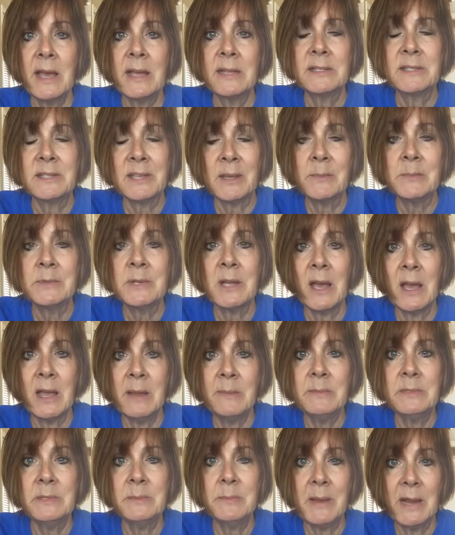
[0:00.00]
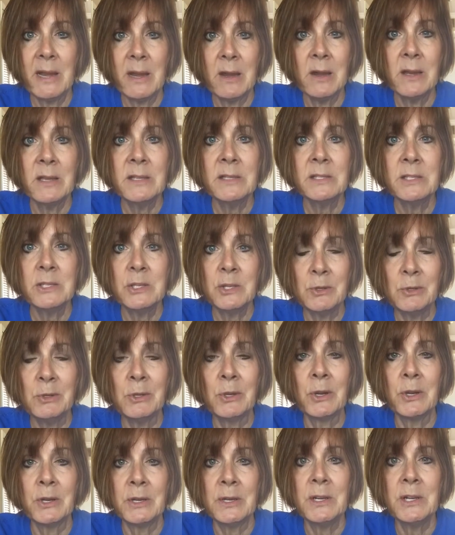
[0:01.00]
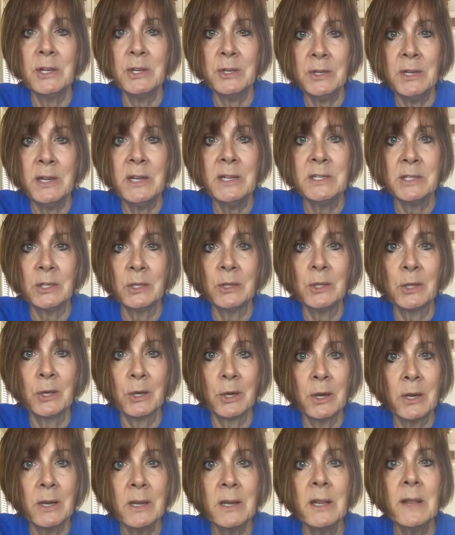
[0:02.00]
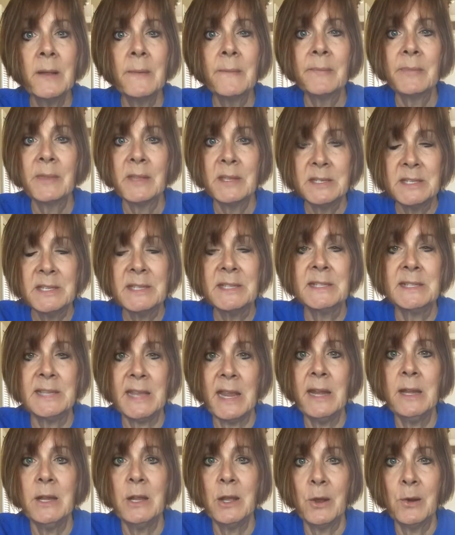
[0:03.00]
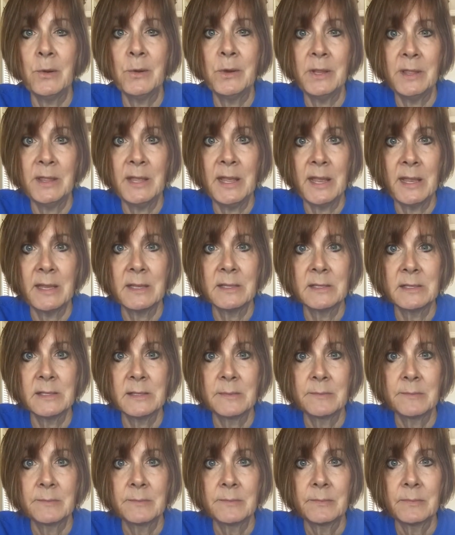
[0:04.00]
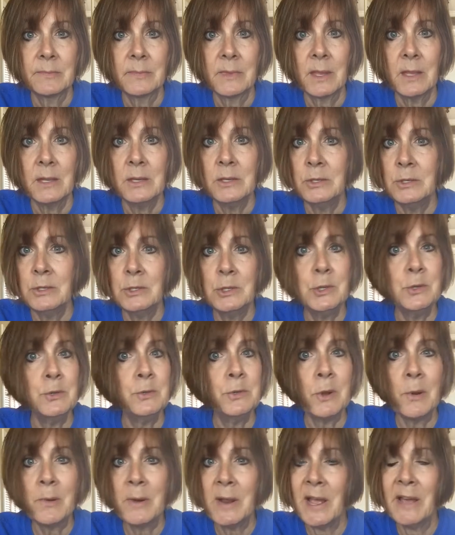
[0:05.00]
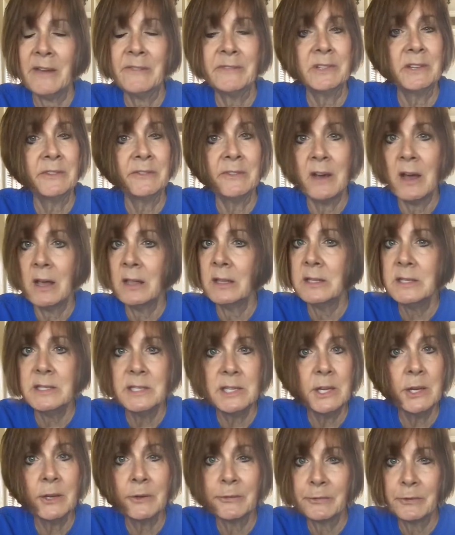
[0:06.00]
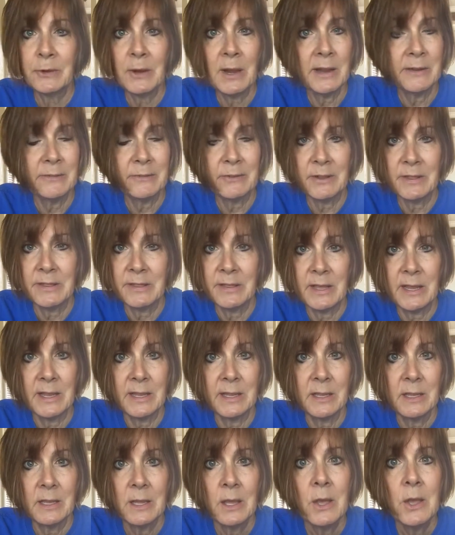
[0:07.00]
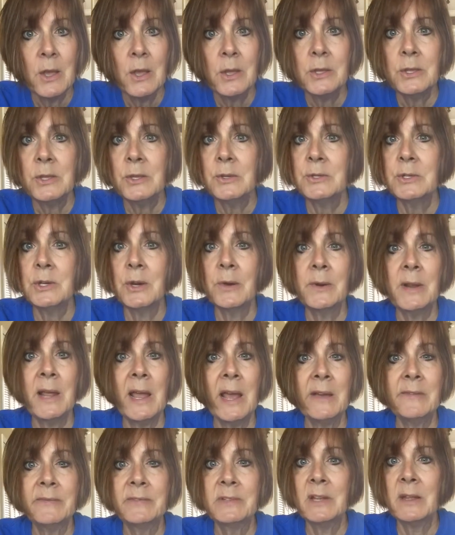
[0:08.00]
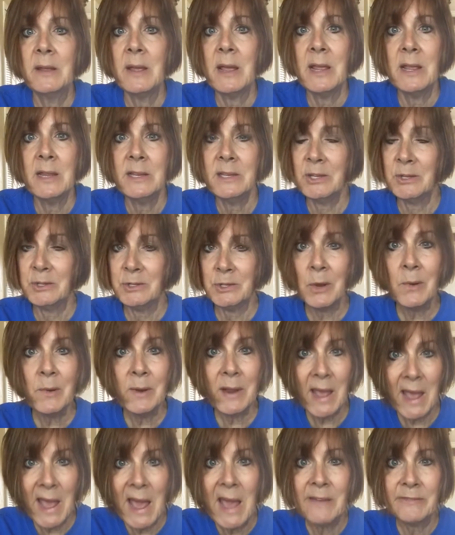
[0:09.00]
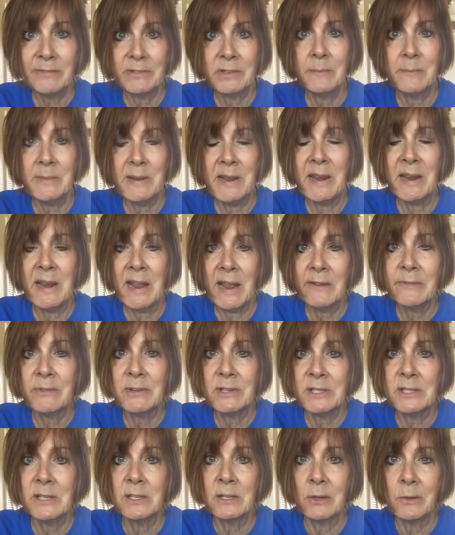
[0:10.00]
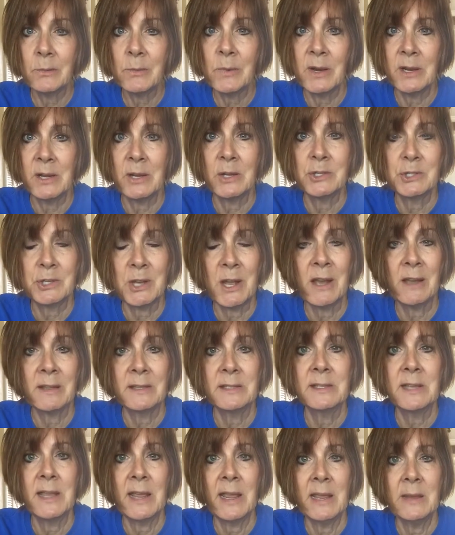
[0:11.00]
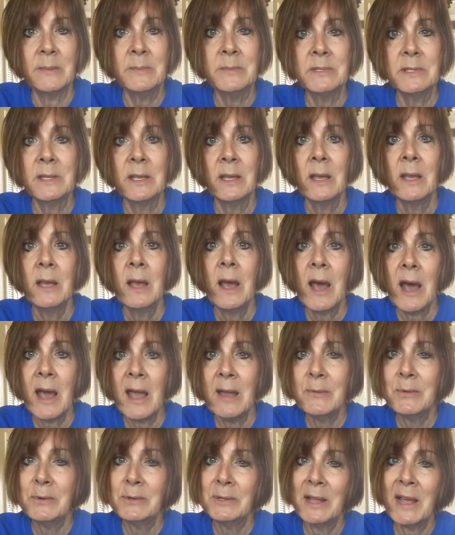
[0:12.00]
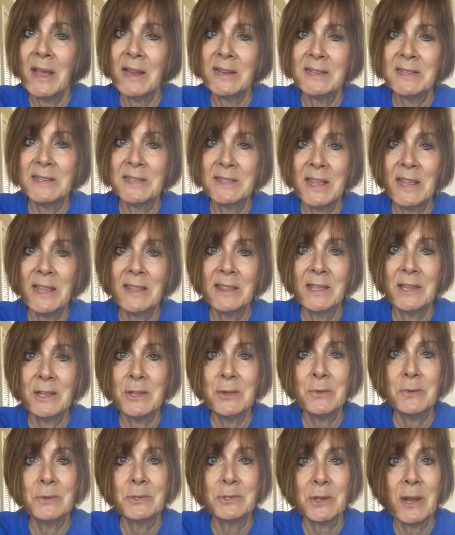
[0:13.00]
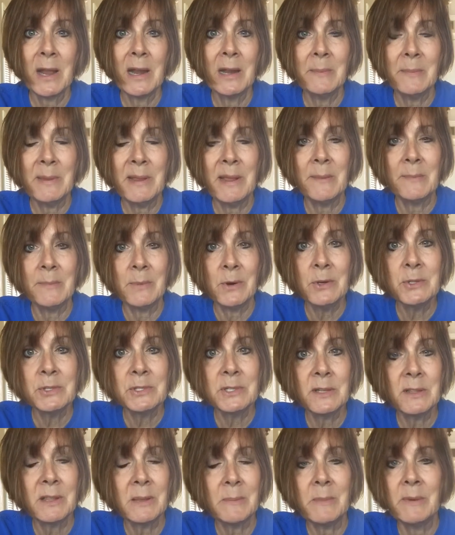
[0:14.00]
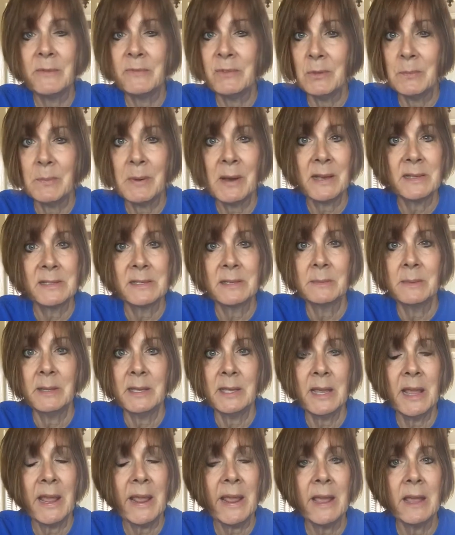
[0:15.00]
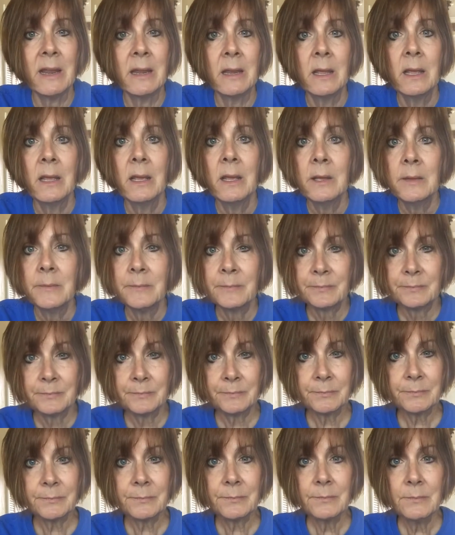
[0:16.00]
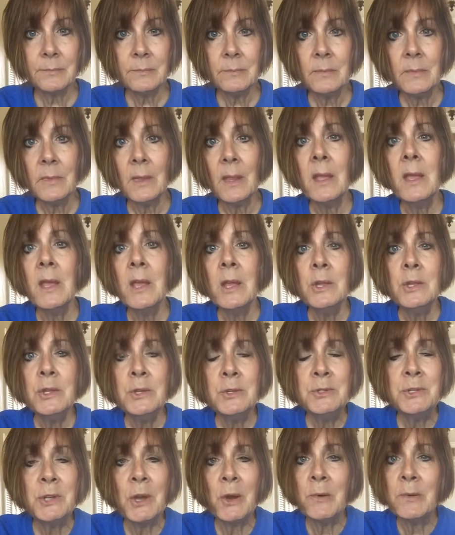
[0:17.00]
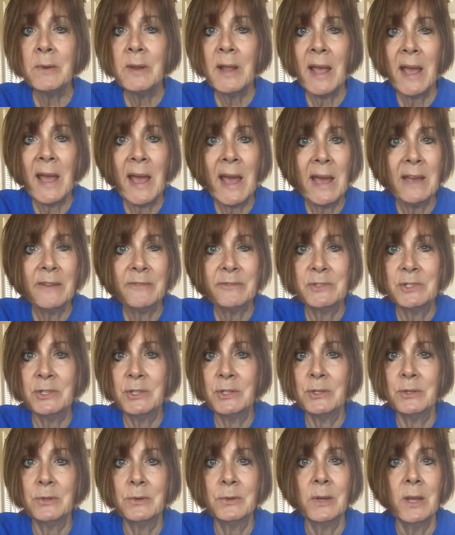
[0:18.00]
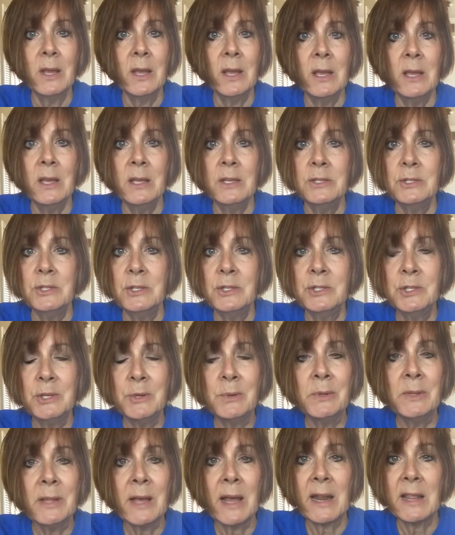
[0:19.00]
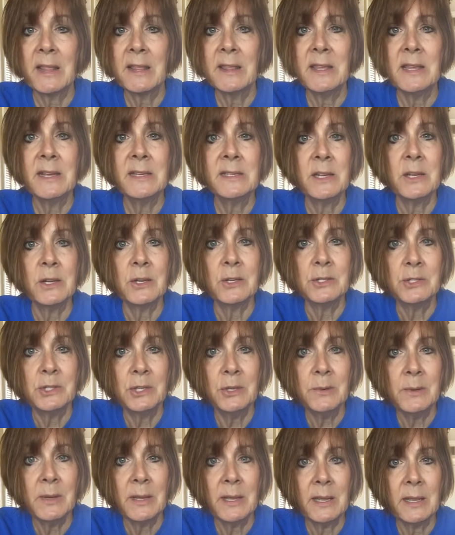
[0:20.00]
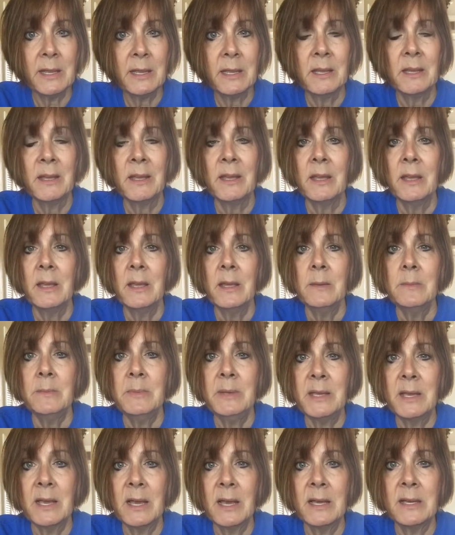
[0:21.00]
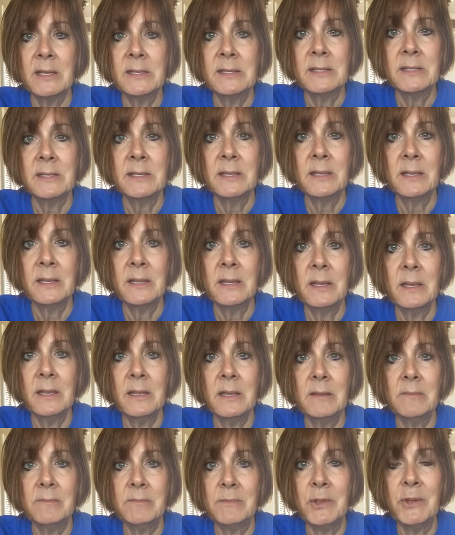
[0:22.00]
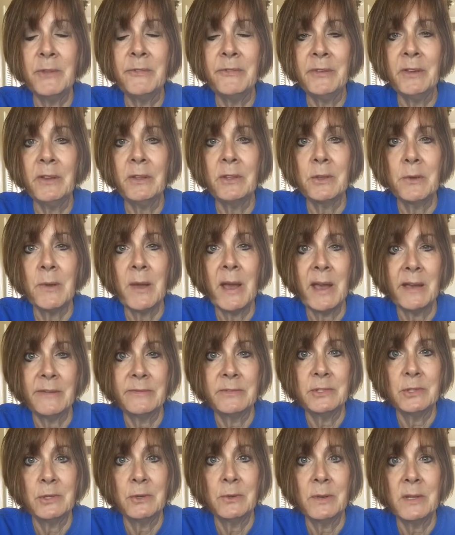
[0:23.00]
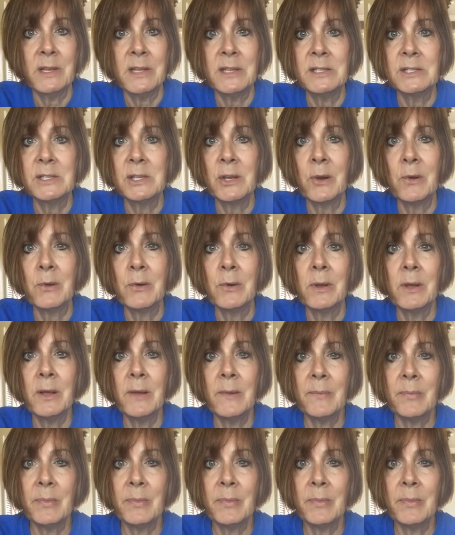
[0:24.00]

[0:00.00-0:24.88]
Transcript: sometimes parents, you need to learn to say no to things. You don't have to volunteer for everything. You don't have to be at every single one of your child's games. I would like to think that you would try to be at most of them if you possibly can. You don't have to do a lot of the things that you're doing because you feel you have to. And so